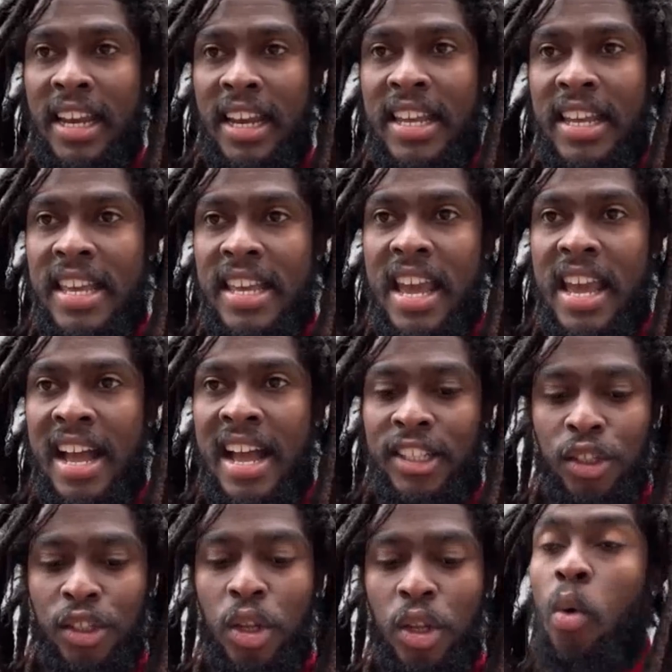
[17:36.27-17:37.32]
and he
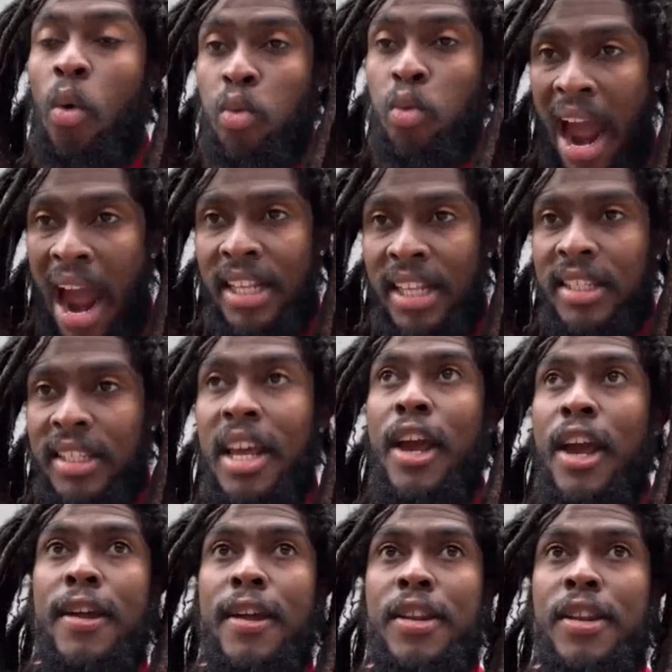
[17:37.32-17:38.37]
has no
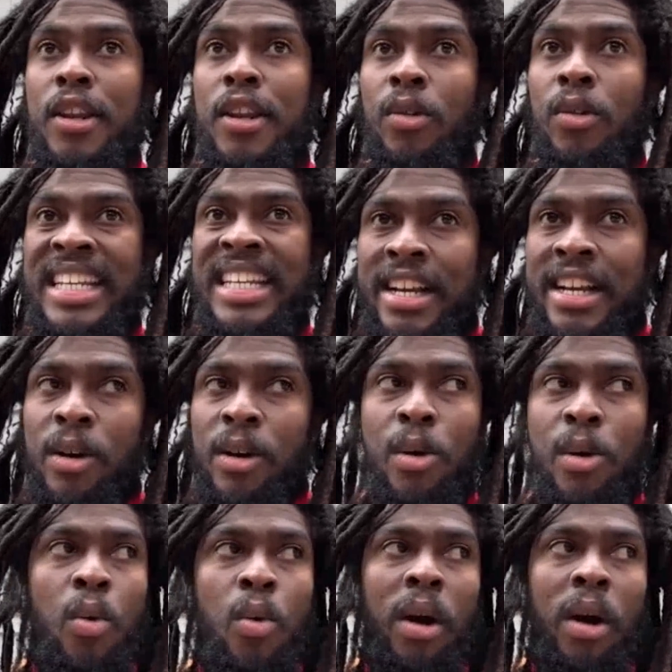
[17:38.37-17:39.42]
rights, no
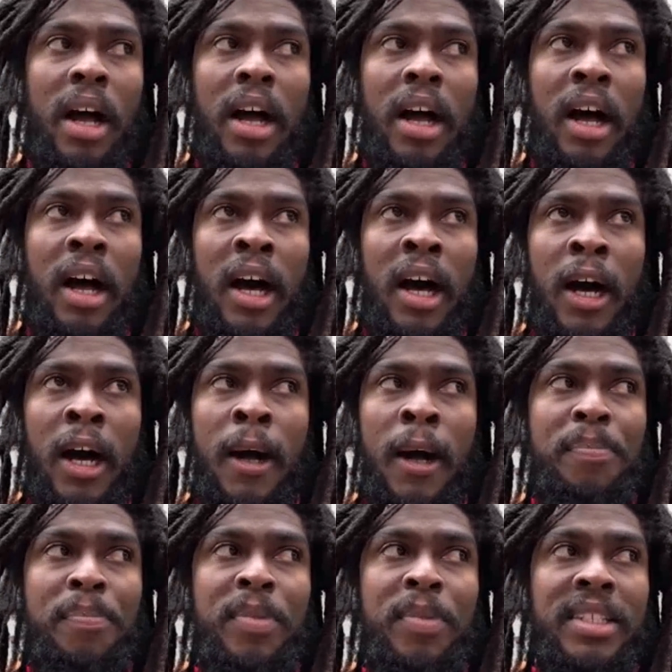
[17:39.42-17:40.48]
legal
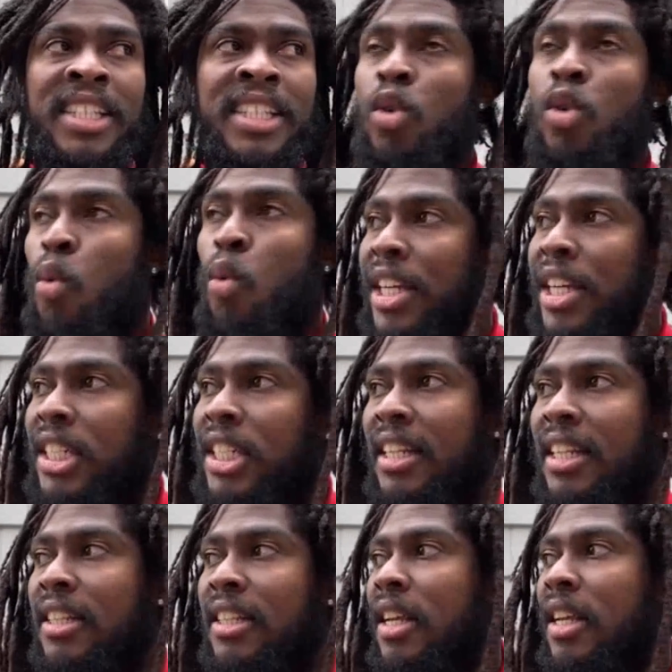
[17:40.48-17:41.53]
uh,
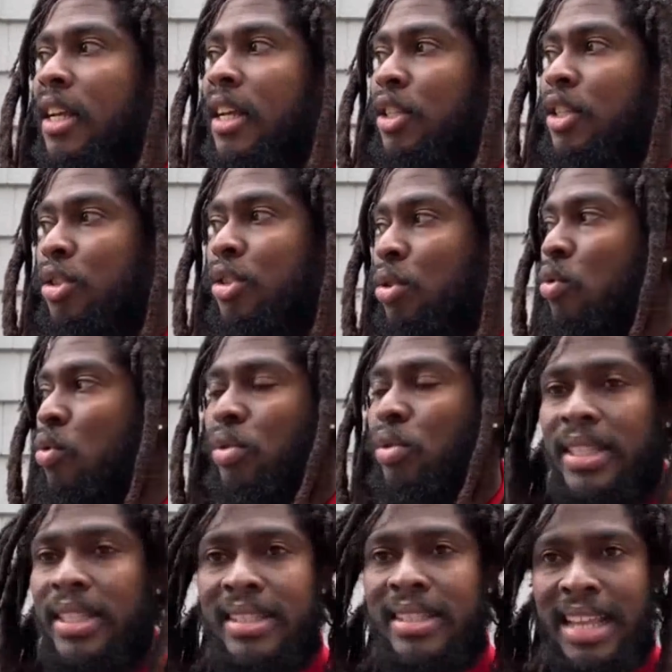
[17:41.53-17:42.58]
situation
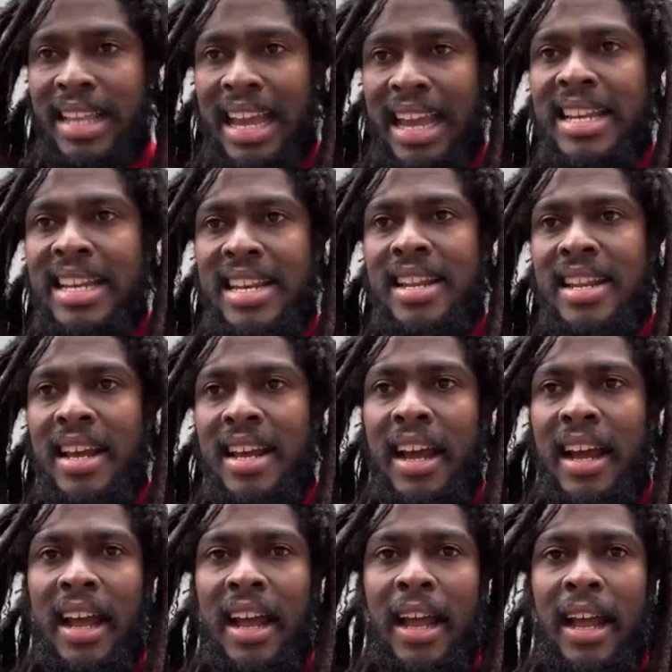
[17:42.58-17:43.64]
to stand
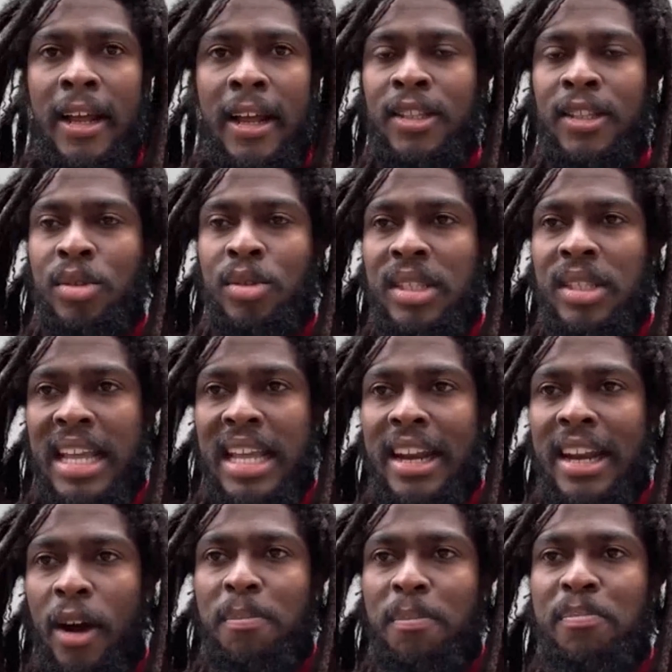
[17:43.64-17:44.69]
to
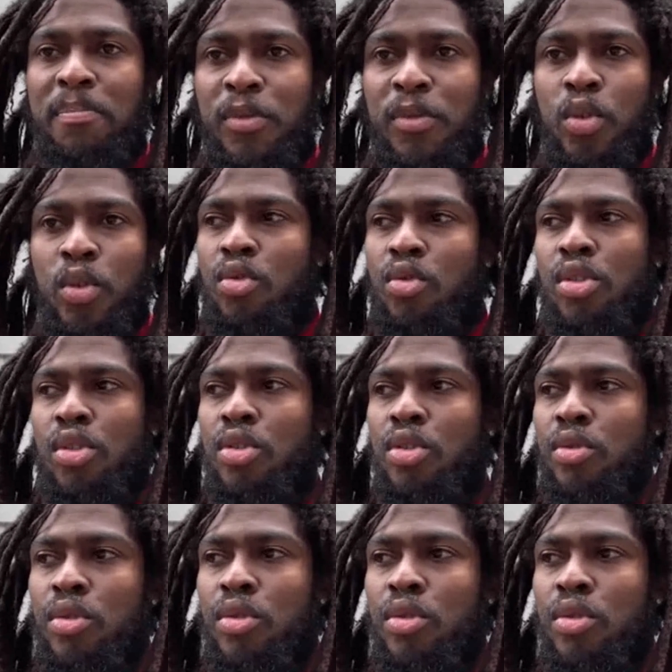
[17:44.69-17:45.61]
stand up to